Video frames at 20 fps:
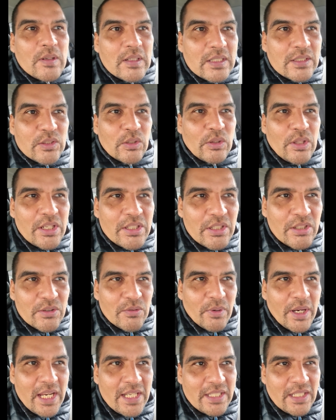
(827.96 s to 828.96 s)
this is
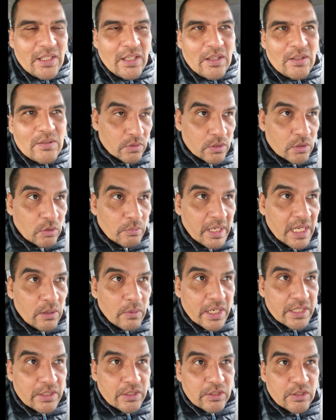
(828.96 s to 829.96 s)
raising too many
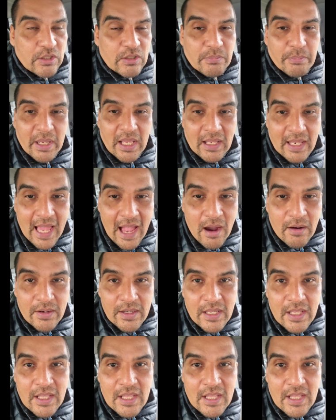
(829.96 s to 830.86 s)
questions to spell out,